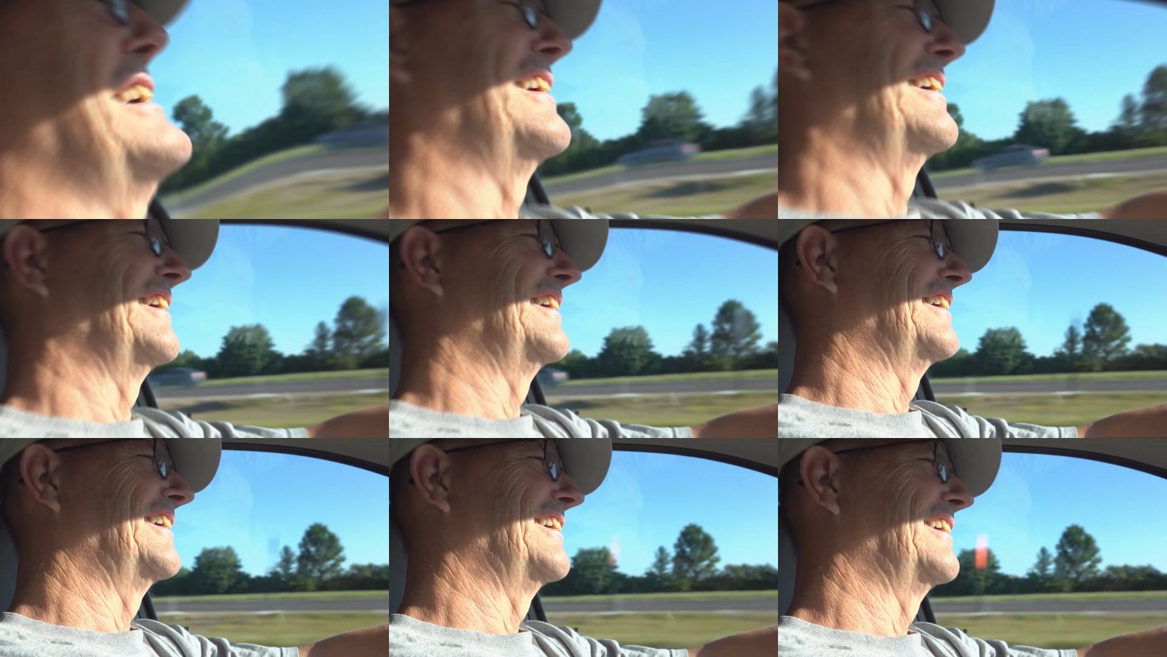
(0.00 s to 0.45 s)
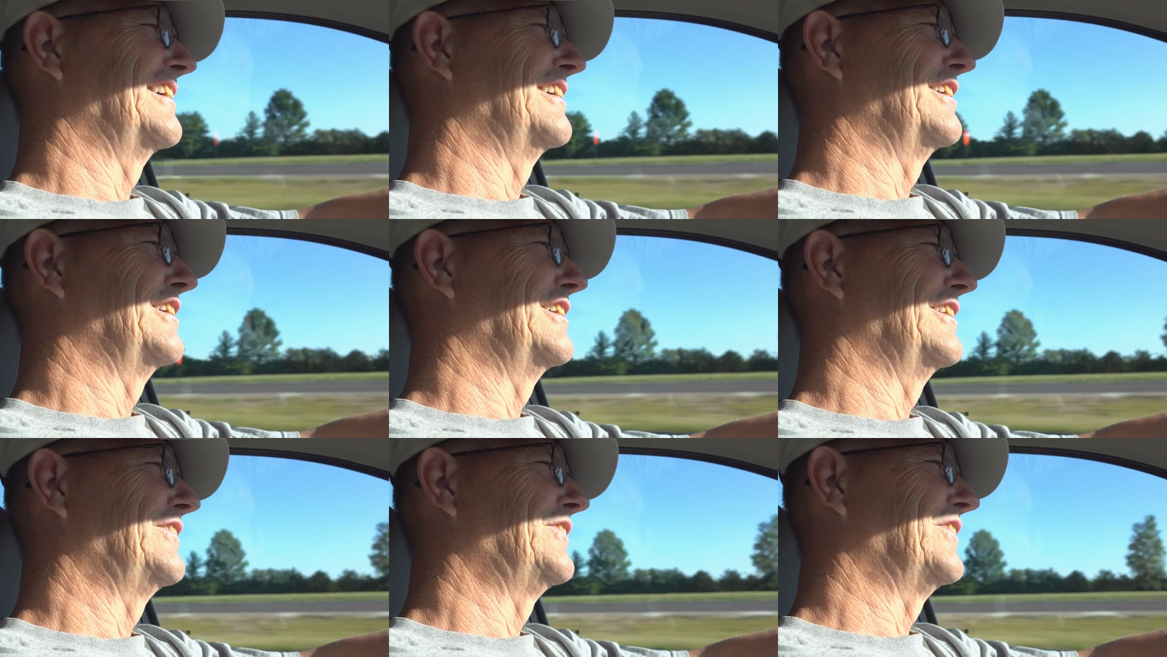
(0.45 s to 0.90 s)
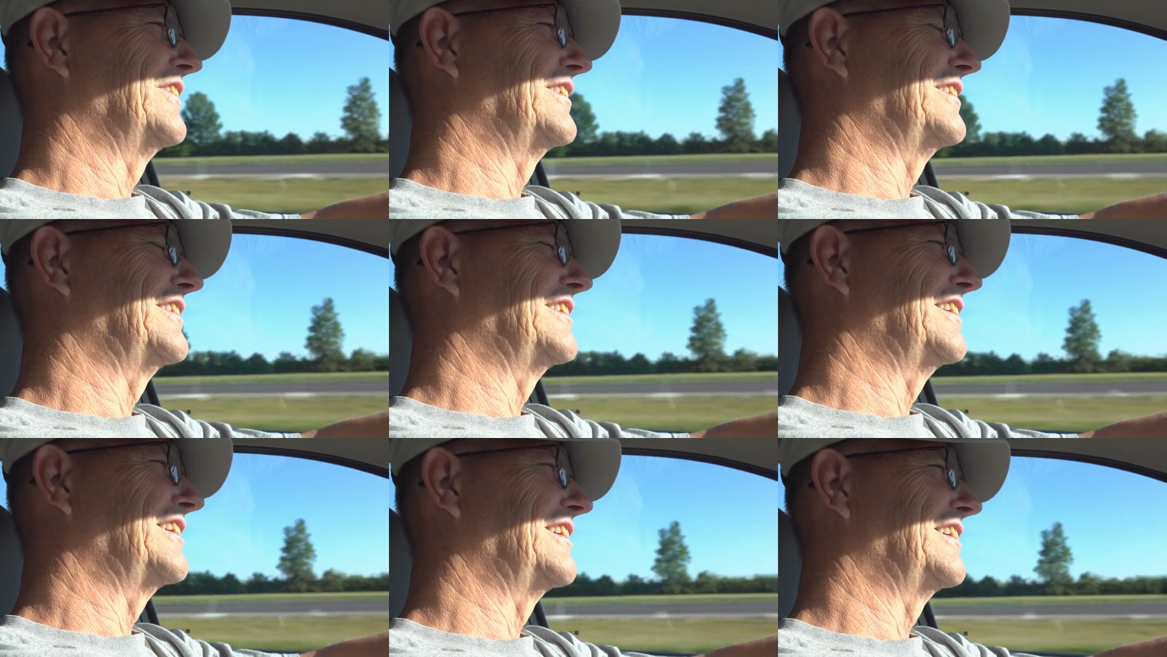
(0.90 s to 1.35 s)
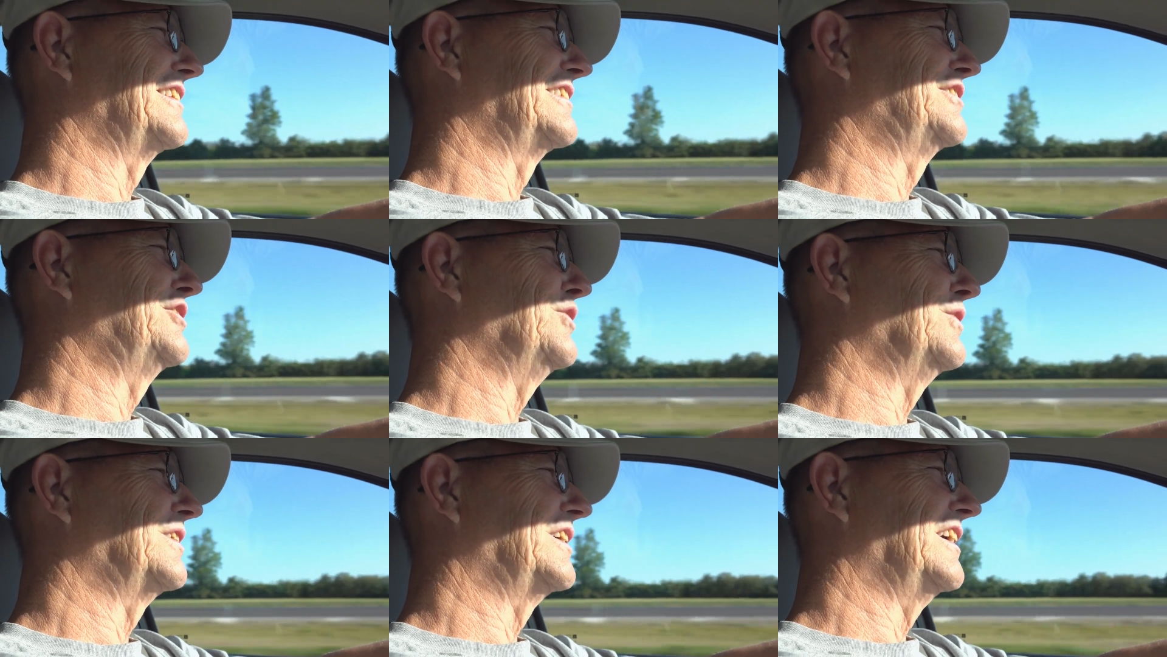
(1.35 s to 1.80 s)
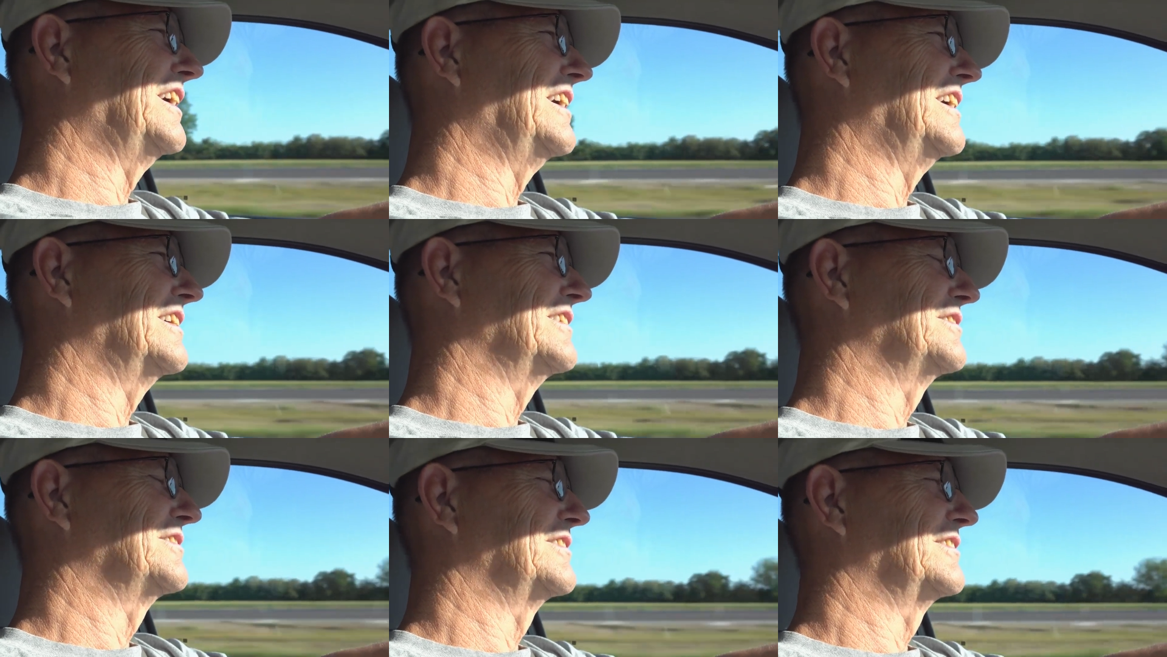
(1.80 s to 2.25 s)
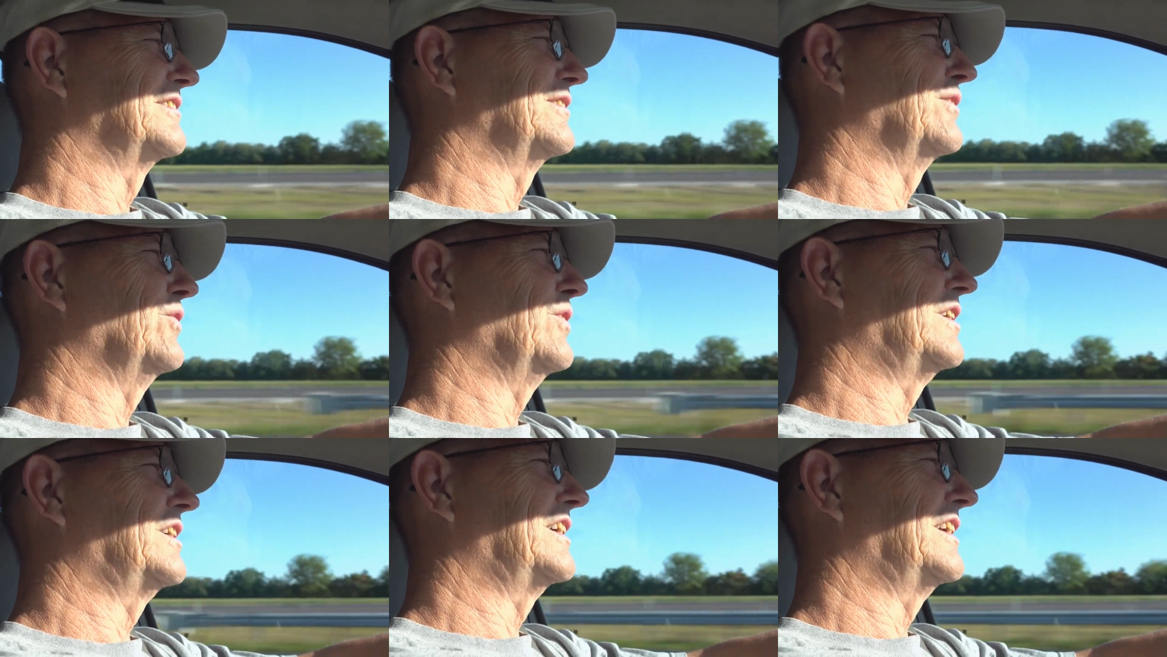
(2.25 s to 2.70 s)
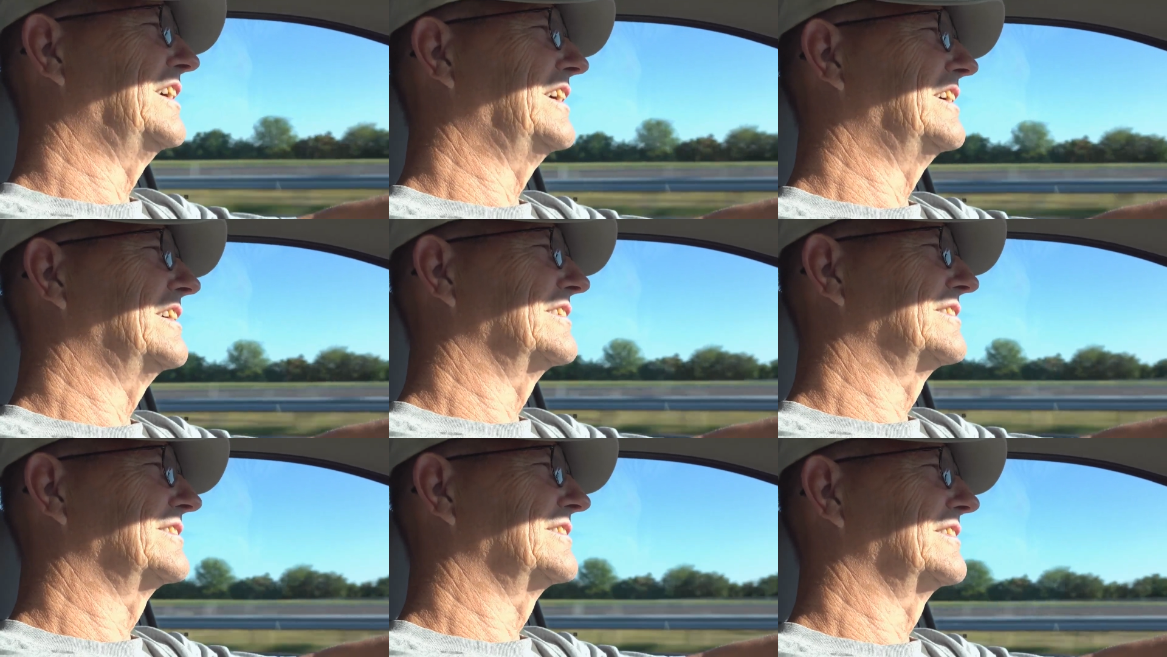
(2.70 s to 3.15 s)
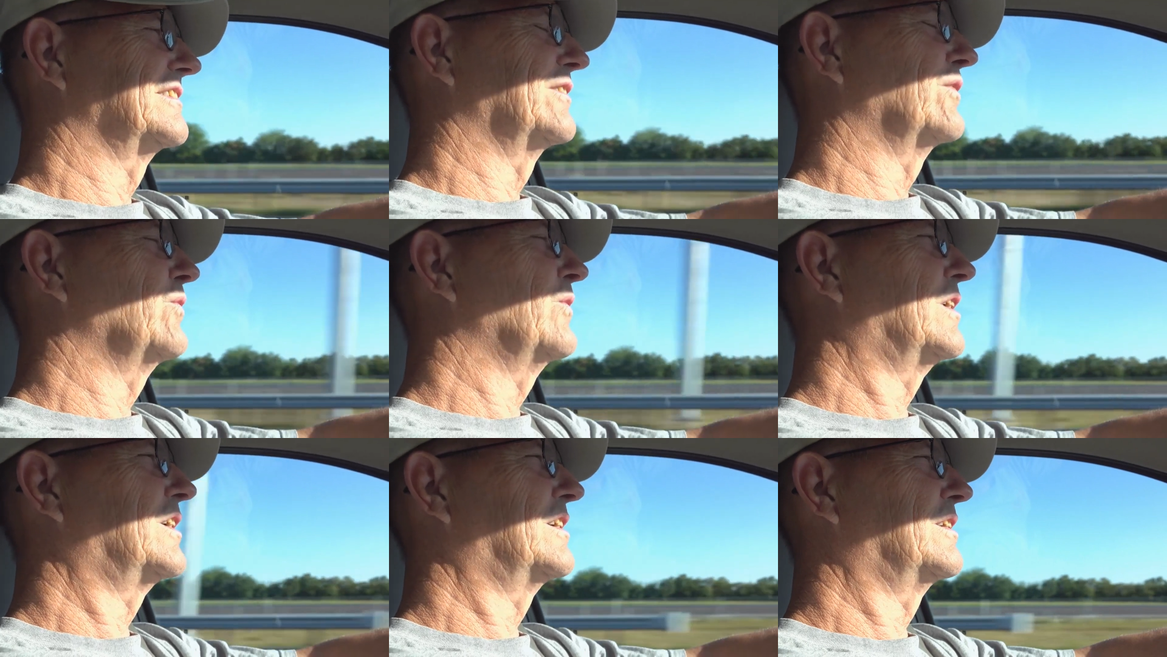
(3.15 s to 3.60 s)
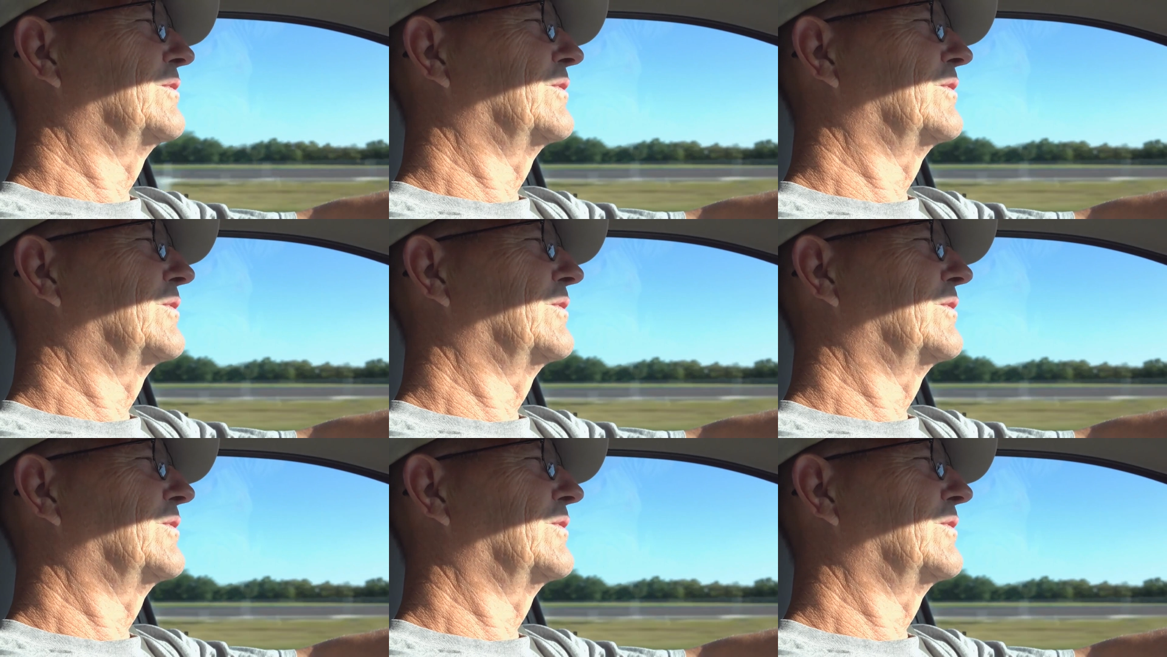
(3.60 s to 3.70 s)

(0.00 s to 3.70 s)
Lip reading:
No face is visible, so there are no lips to read.